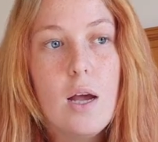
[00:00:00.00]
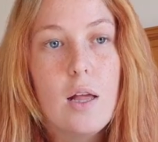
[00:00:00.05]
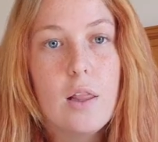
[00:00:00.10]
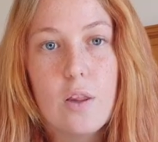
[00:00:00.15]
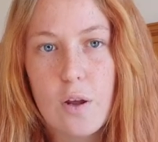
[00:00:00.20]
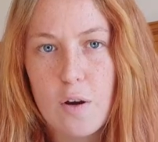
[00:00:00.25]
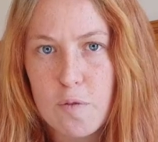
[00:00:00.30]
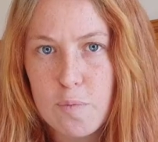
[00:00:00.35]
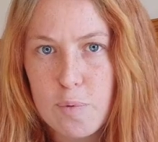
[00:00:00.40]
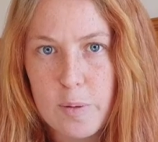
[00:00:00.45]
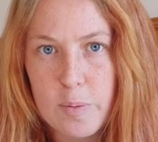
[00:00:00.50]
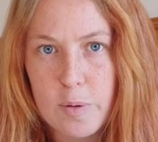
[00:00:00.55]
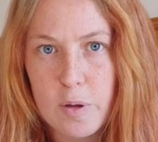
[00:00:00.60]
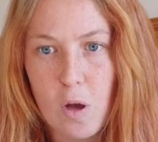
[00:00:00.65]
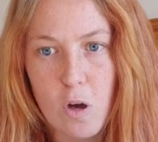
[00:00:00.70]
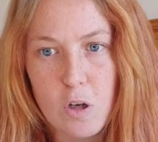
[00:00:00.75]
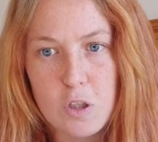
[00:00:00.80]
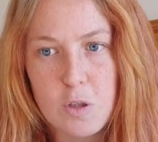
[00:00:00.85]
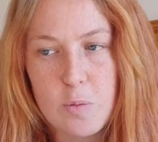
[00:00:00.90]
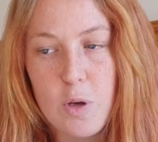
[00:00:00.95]
A lot of people
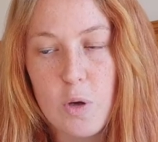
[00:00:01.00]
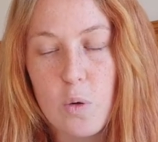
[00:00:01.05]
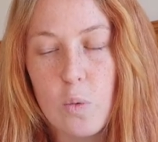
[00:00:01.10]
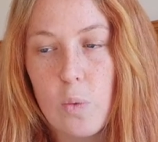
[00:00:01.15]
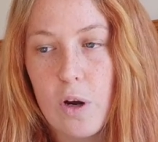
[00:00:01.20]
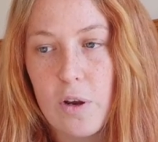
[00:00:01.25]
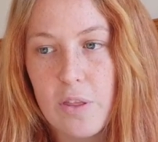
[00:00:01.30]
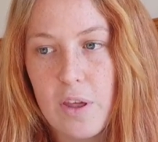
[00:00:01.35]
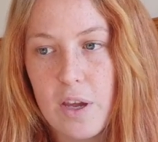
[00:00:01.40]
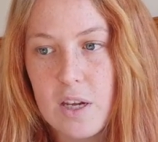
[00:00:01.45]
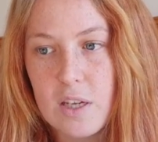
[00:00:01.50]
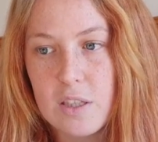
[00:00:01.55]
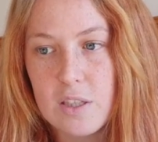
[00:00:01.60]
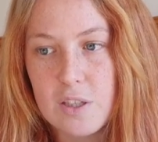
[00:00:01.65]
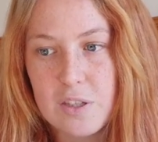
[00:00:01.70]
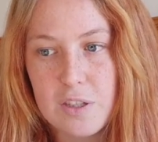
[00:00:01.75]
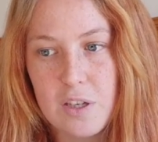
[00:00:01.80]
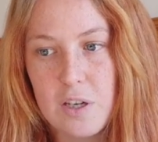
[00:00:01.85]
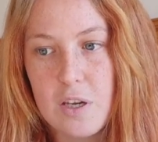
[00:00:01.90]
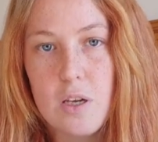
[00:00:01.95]
ask me where they can
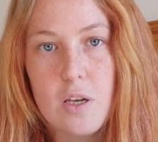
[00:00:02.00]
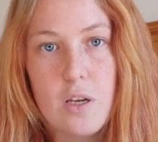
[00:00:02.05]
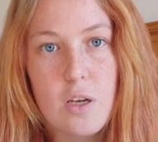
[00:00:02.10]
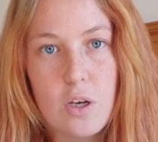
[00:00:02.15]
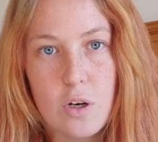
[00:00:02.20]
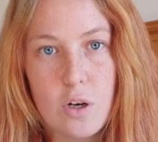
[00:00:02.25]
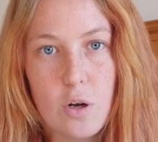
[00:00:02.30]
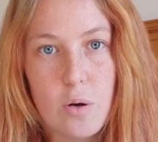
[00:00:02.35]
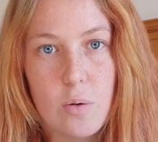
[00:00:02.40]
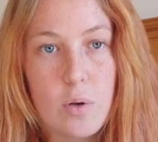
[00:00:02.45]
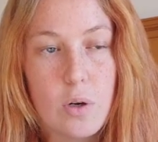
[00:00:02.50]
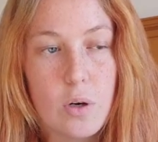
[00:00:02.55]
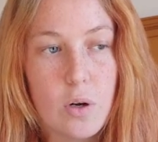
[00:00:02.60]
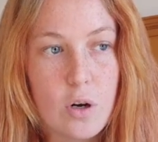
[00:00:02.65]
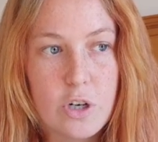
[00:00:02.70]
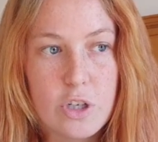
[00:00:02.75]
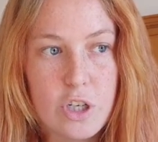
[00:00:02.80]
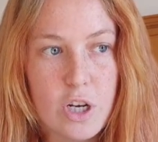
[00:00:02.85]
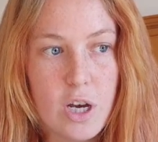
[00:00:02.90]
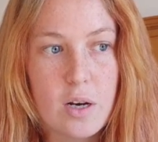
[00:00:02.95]
see, you know,
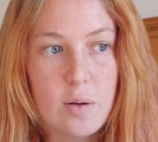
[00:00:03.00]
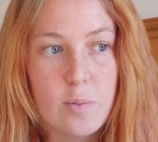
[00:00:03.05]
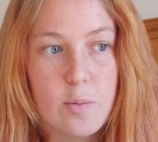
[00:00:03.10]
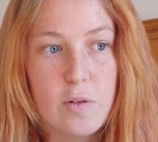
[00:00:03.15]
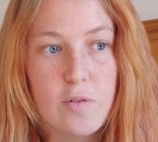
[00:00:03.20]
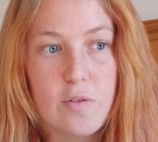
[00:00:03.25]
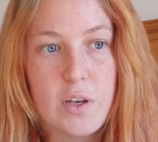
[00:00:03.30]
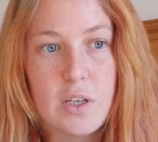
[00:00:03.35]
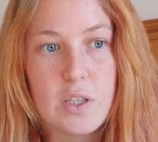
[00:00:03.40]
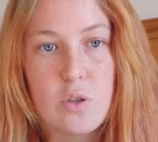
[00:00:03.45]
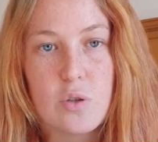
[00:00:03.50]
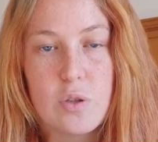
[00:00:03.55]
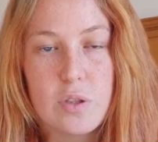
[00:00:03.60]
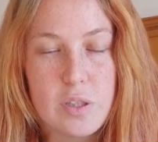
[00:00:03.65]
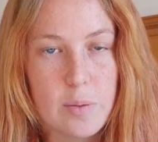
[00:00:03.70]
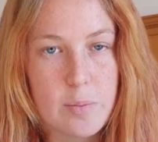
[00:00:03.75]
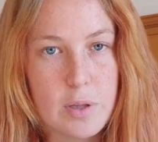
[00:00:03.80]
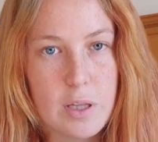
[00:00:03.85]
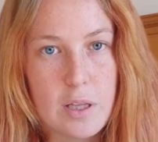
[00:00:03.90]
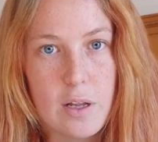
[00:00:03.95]
large animal vets or
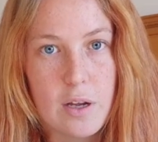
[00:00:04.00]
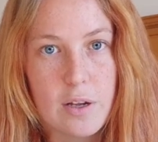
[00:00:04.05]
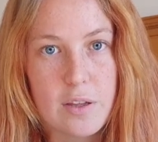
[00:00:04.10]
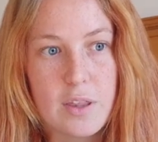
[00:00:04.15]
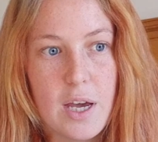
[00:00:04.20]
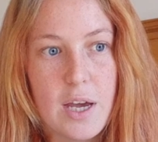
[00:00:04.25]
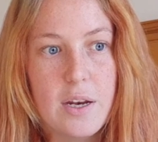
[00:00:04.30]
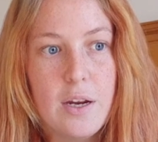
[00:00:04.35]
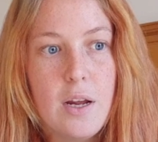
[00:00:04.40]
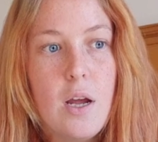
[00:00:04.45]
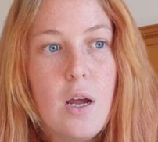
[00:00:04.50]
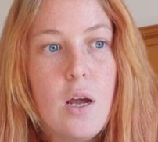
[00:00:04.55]
something like that.